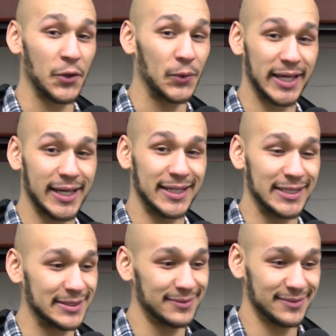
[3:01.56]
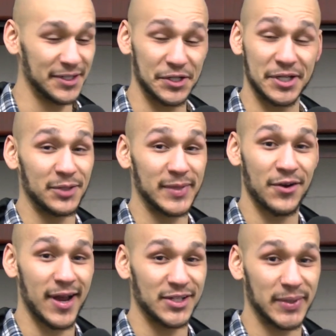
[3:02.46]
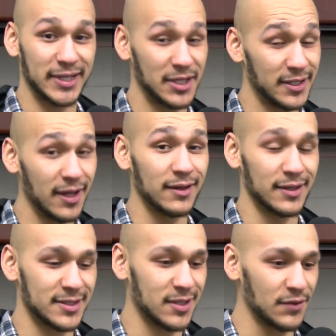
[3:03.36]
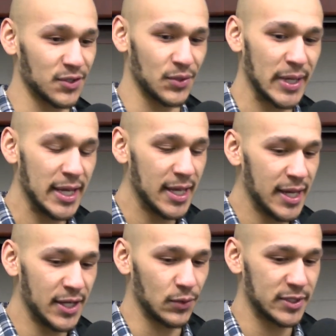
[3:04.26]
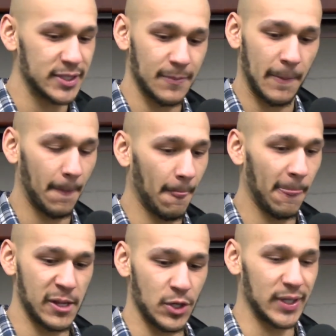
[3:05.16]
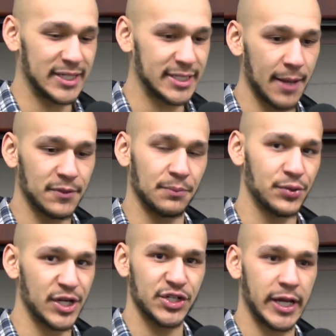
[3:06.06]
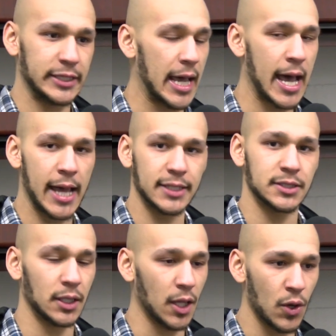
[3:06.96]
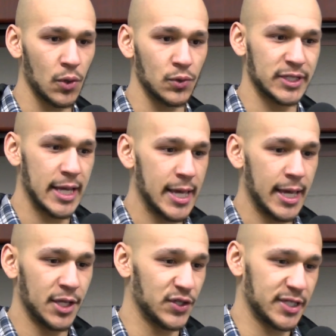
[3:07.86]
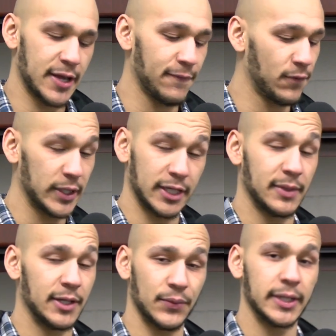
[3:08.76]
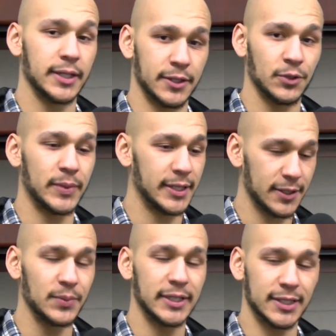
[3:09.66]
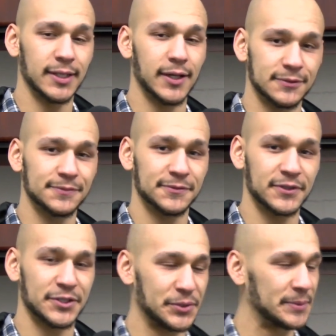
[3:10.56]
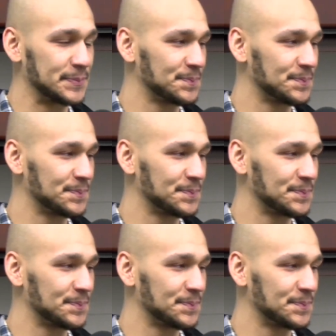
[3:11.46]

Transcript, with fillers: old head, and you know you're gonna be graduated and done and stuff. So, you know, you know, accept, appreciate the highs, the lows, and just stay fully committed with it, and you'll be you'll be good to go for sure.